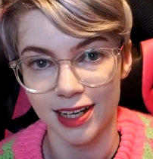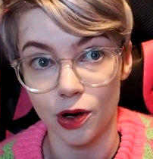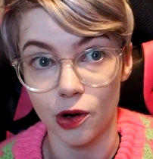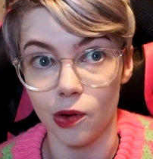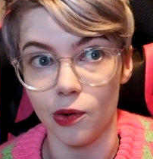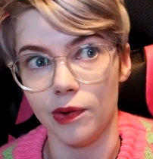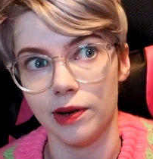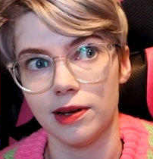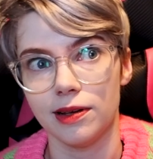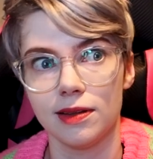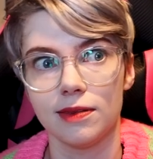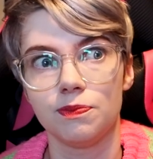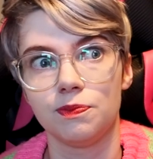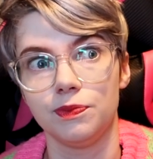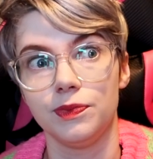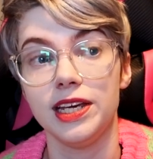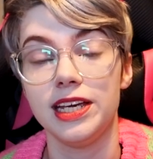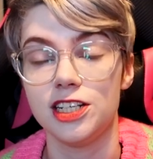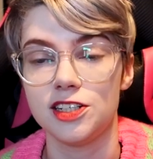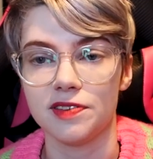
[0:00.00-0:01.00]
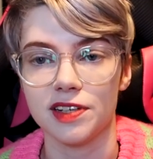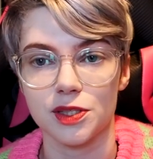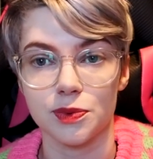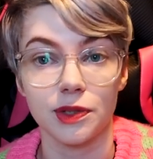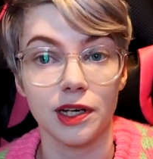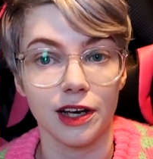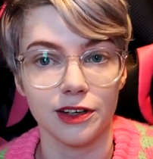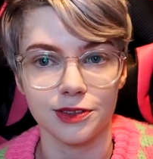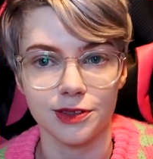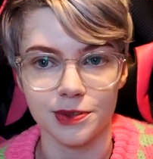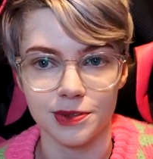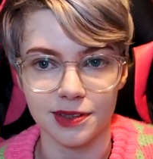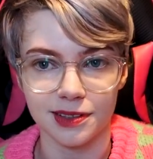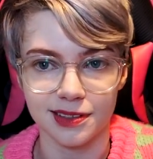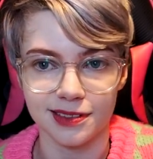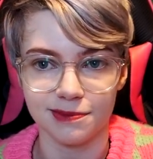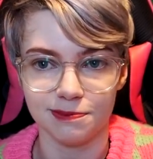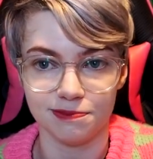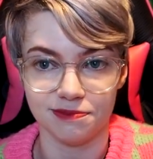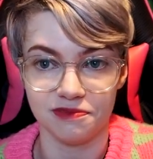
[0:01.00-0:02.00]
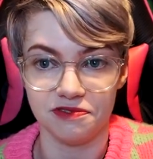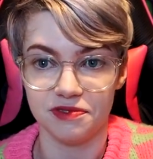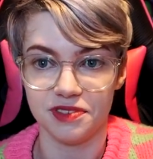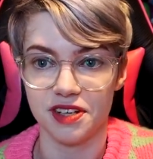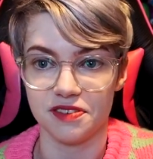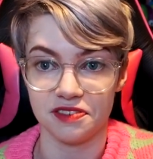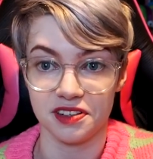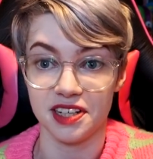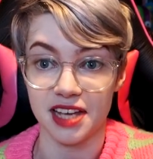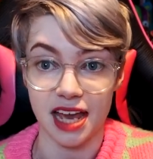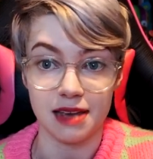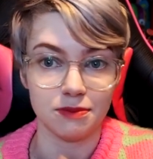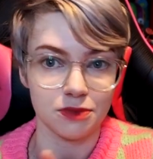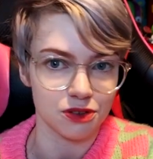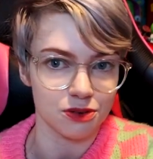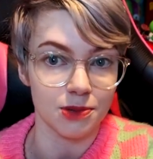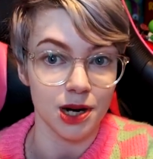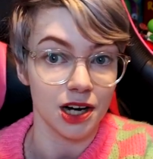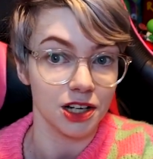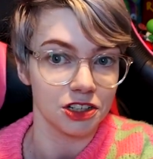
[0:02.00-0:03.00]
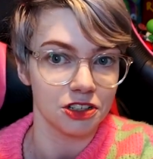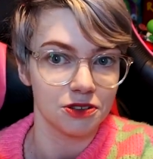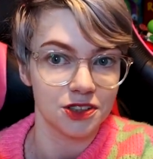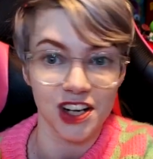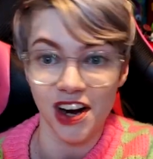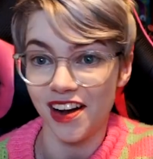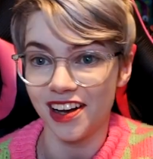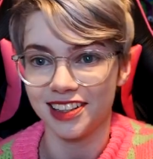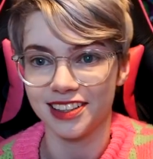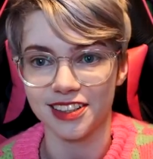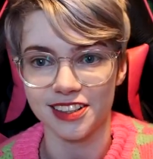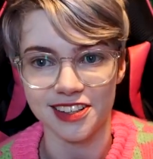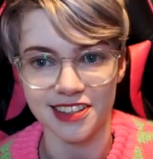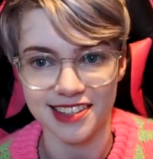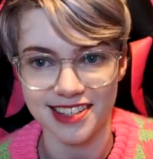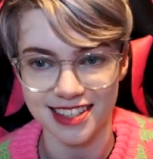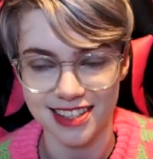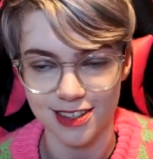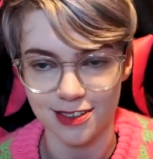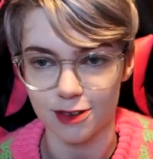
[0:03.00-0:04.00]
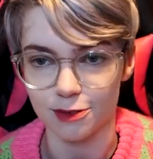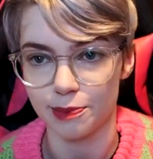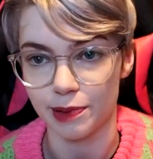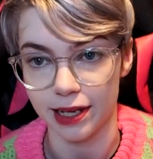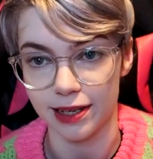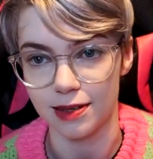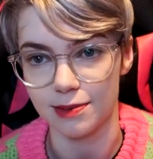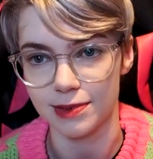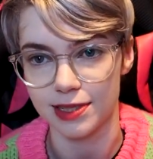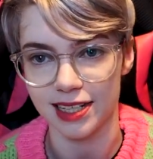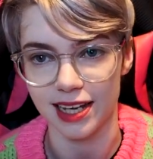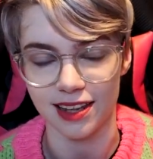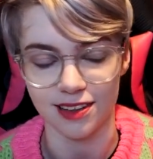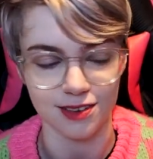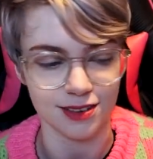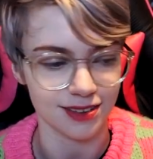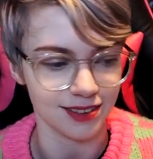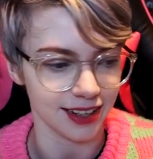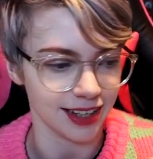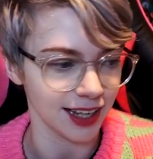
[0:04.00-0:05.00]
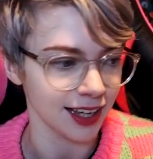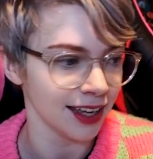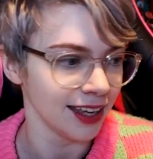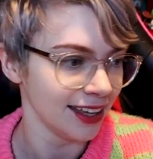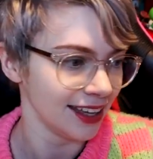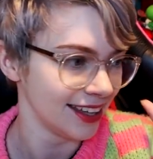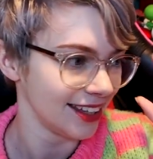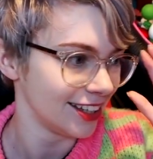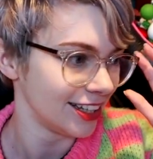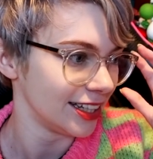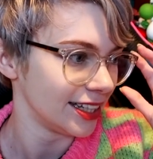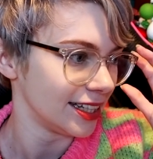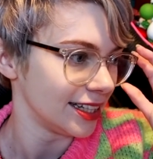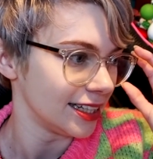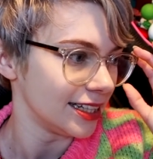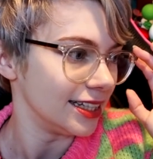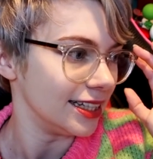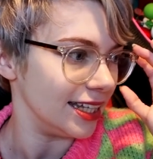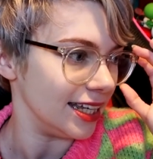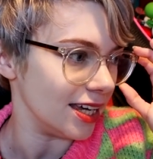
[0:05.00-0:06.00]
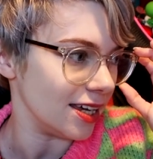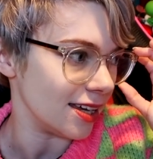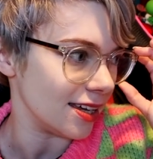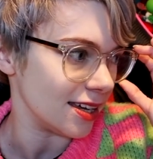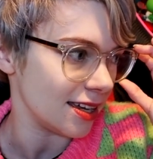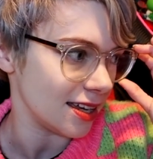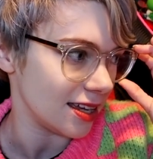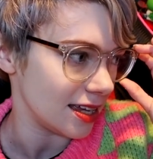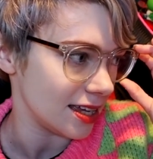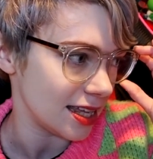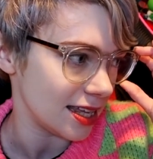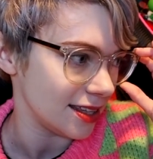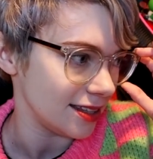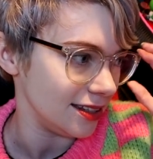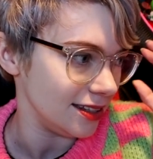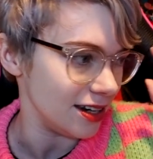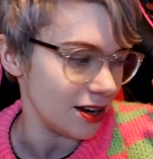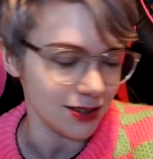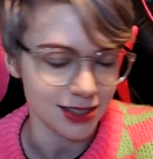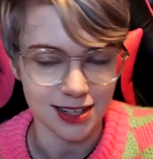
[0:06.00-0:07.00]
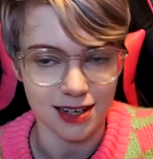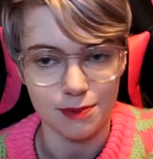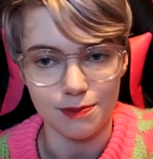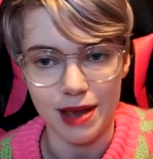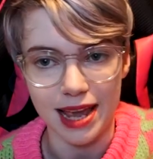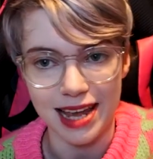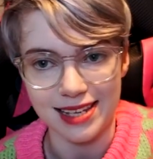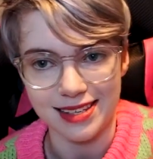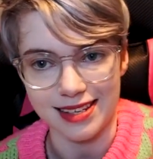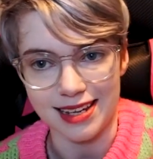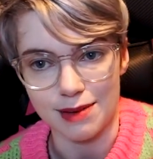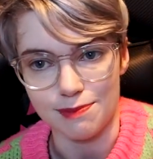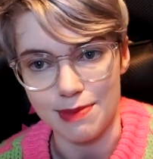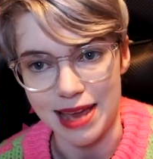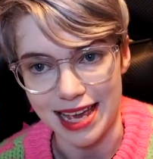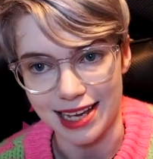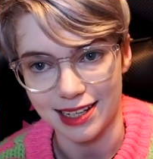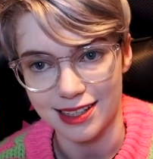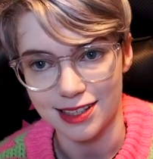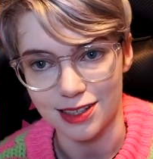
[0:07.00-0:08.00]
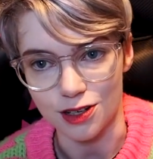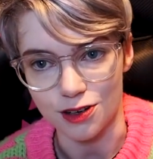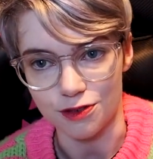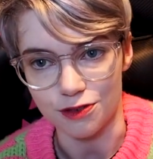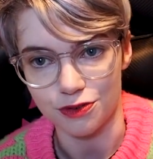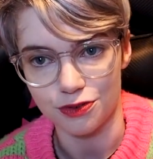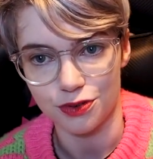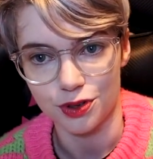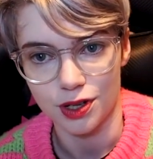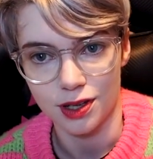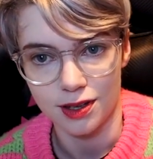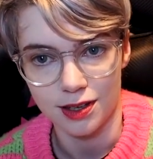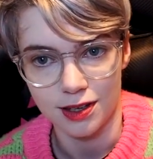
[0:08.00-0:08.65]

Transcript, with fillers: or each of us would go through different games from our childhoods and sort of play them together. And like, uh, you know, it's an amazing mix of